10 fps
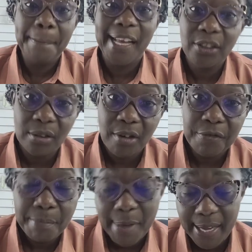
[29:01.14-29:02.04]
best
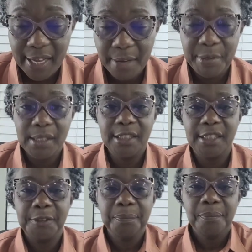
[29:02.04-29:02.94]
of my
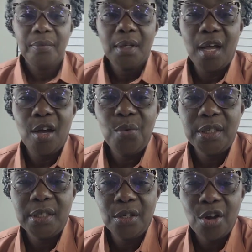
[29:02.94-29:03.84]
ability i
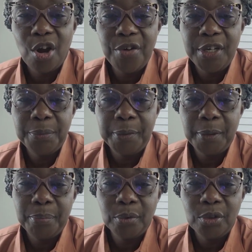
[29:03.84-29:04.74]
always encourage
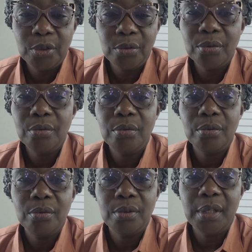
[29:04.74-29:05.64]
people to
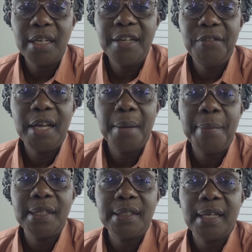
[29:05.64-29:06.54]
live their
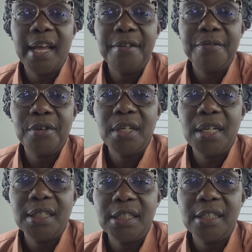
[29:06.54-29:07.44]
best life
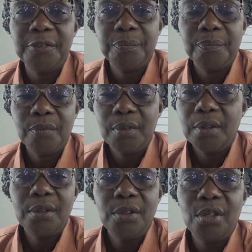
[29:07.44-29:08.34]
honestly
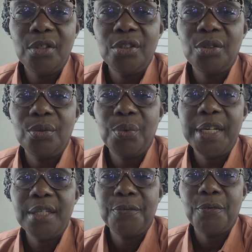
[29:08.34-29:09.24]
don't
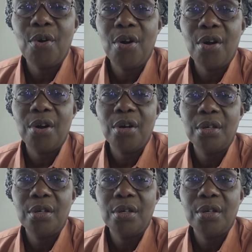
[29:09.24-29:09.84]
wait for